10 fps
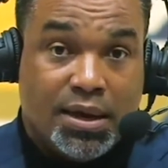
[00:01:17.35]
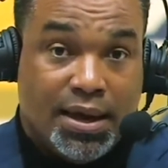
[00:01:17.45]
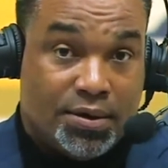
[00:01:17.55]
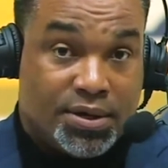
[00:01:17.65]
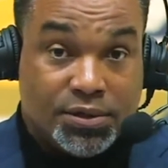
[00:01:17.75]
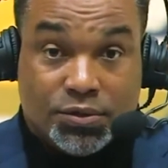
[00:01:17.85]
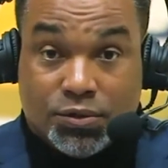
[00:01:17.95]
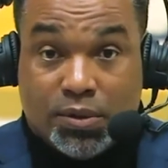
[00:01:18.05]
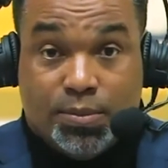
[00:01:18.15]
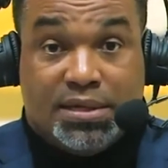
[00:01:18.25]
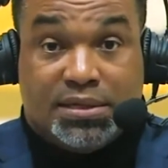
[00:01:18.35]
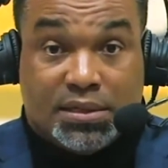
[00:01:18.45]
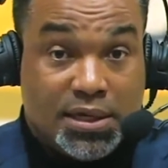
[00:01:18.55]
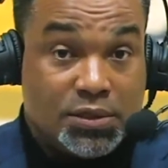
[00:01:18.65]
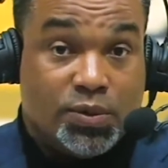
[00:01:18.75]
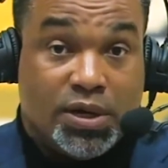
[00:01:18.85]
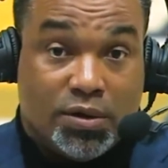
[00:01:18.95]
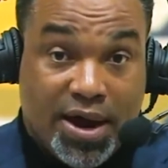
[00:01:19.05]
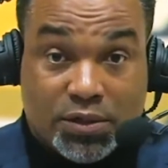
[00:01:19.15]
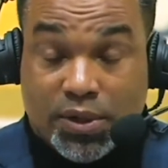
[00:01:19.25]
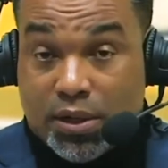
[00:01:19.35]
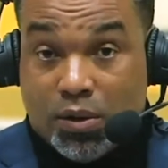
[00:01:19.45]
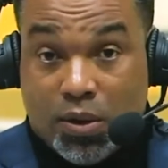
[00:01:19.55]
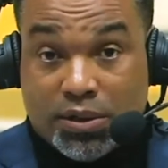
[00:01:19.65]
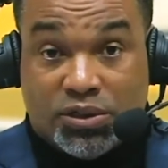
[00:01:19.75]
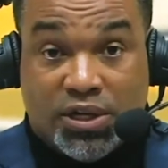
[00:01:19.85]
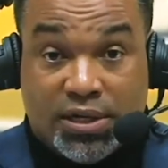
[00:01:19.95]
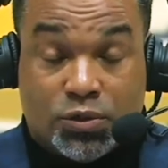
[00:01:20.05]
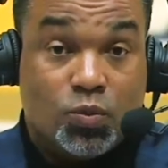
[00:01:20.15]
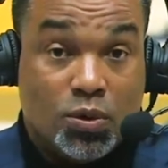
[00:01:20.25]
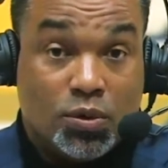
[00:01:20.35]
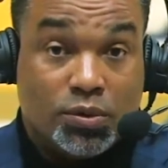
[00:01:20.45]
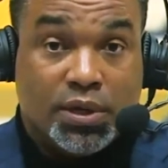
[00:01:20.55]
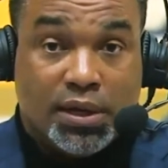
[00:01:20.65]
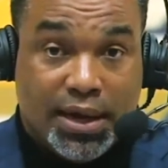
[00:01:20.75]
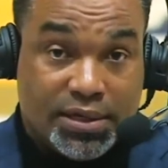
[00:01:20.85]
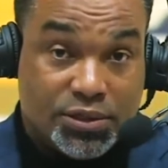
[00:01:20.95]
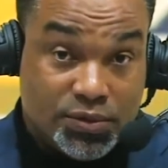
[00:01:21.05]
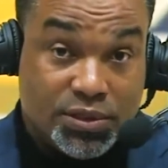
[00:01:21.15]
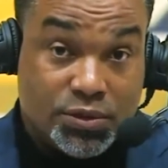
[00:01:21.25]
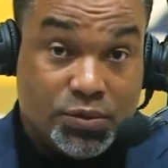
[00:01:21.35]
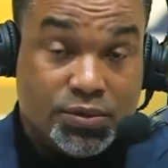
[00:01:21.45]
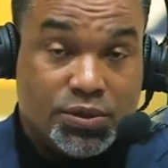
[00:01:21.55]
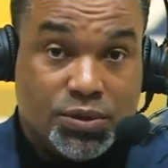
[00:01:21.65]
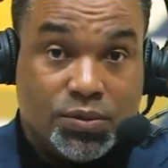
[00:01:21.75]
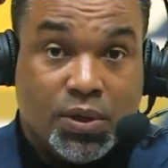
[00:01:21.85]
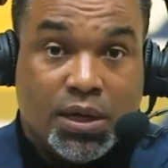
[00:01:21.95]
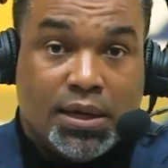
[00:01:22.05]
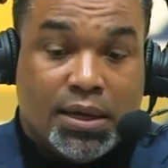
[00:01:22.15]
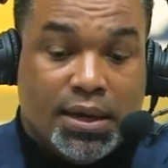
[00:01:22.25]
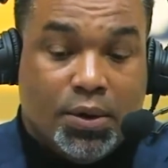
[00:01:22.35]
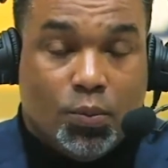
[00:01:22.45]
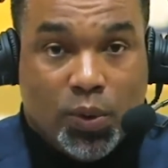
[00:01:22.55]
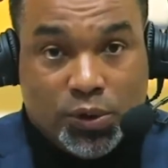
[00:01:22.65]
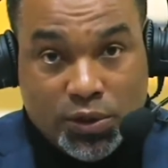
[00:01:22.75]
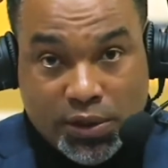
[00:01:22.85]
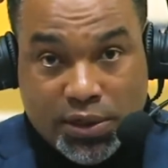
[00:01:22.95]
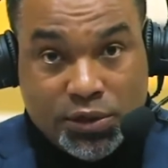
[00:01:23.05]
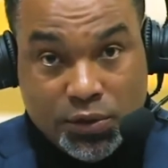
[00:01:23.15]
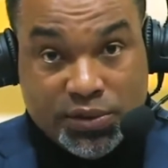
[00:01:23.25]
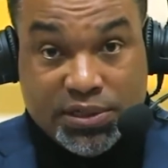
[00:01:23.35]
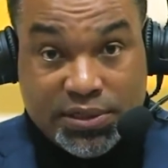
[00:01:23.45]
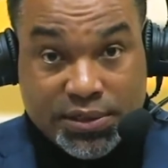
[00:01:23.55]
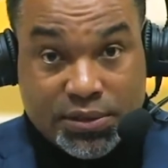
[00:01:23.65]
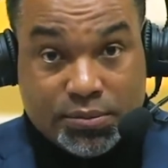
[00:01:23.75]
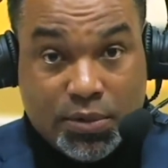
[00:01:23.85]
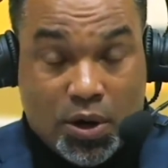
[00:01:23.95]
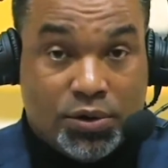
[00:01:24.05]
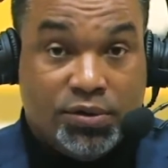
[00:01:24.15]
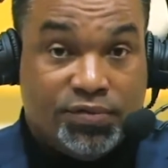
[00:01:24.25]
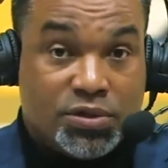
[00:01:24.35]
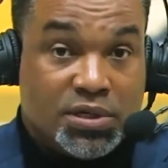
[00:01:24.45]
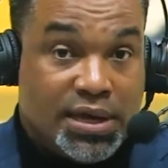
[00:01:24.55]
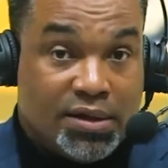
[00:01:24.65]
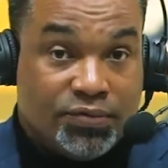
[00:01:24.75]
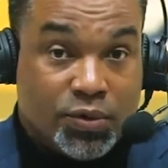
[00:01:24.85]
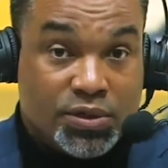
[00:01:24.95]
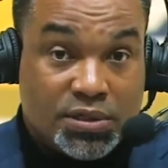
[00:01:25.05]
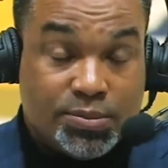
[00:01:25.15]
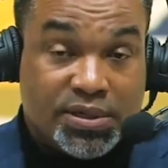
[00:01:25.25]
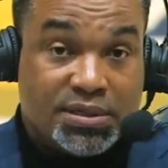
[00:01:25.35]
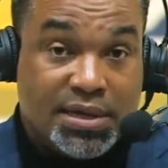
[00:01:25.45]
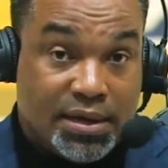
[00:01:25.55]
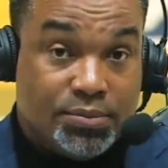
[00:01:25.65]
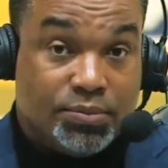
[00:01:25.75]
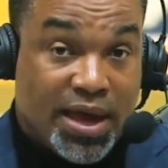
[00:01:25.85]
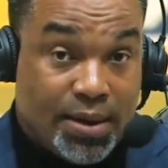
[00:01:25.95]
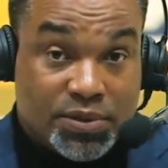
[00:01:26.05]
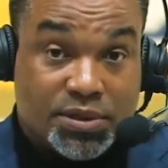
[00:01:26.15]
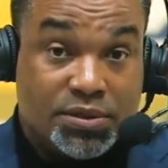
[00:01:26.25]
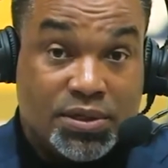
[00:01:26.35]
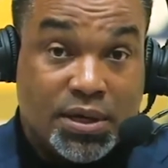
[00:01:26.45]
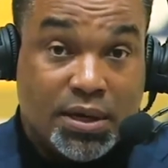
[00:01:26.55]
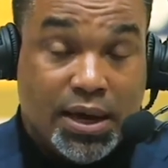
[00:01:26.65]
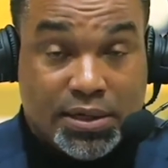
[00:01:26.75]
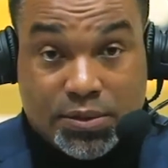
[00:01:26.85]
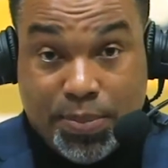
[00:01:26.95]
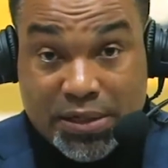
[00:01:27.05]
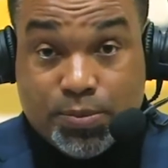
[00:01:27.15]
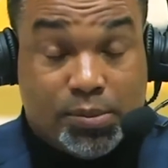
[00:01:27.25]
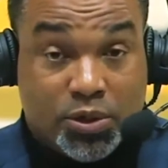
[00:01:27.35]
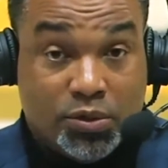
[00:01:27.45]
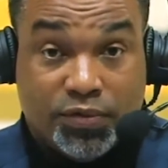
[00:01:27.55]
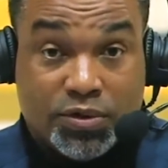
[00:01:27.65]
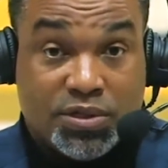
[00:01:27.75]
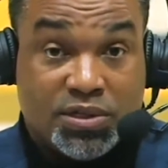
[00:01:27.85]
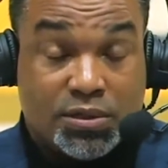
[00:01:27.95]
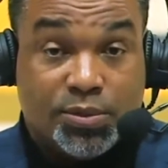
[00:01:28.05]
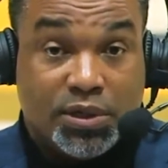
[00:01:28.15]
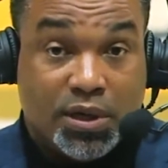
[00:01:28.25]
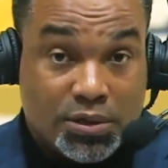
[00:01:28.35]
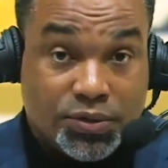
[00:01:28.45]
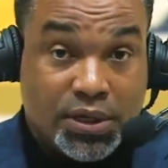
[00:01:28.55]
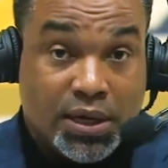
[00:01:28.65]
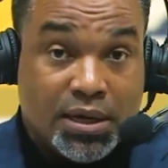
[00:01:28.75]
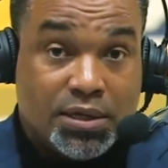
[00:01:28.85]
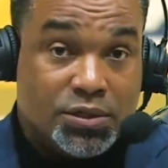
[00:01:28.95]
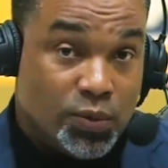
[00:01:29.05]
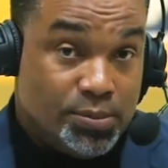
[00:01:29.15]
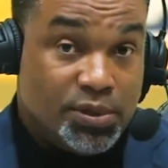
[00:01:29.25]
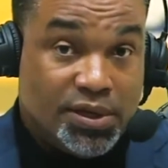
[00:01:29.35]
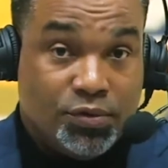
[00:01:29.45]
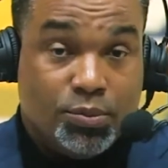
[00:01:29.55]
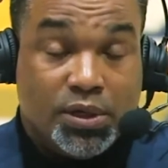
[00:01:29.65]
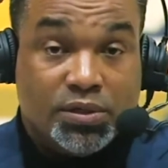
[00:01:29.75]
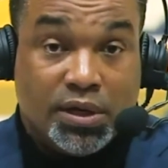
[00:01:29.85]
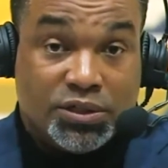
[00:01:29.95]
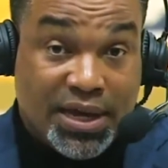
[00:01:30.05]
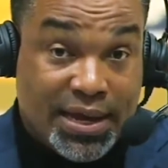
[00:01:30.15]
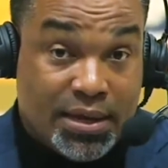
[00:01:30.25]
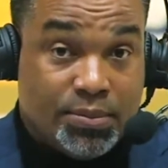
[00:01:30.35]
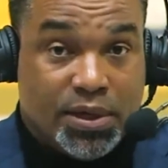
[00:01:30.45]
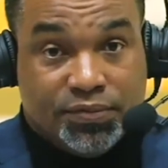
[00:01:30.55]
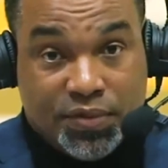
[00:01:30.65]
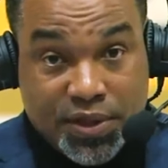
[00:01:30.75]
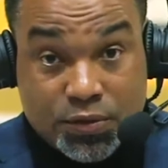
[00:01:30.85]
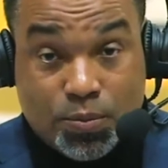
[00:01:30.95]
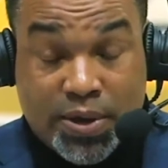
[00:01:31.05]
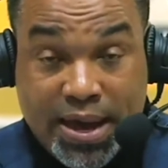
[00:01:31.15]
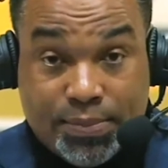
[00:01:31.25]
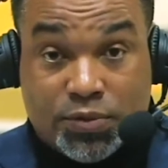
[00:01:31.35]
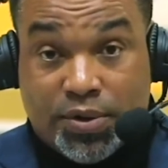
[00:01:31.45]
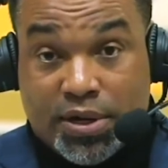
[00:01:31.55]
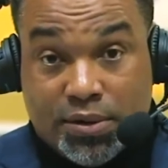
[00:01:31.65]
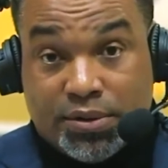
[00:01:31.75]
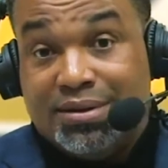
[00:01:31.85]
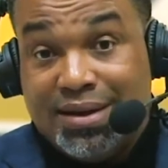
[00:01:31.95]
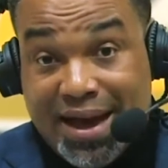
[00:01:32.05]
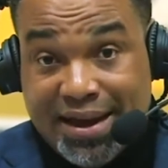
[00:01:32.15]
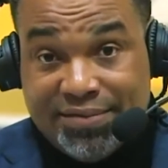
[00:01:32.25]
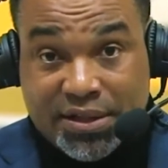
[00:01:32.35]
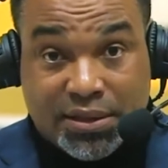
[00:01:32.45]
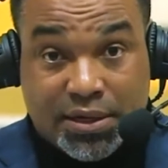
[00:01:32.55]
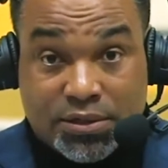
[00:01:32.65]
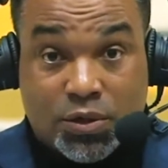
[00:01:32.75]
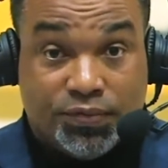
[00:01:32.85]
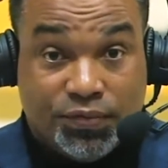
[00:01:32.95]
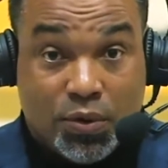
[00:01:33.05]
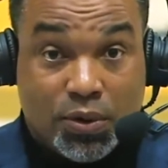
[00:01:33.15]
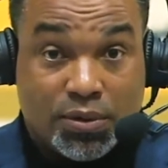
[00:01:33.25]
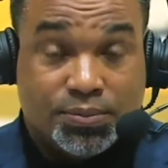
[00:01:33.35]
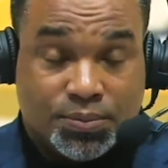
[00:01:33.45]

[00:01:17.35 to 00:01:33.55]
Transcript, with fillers: And our kids are doing amazing things when they graduate and they go on to change the world as UC students do when you look at the UC system, our University of California system has 10 campuses, and it's the best public university system in the country. So we believe it'd be a shame if this campus right here did not have athletics going forward.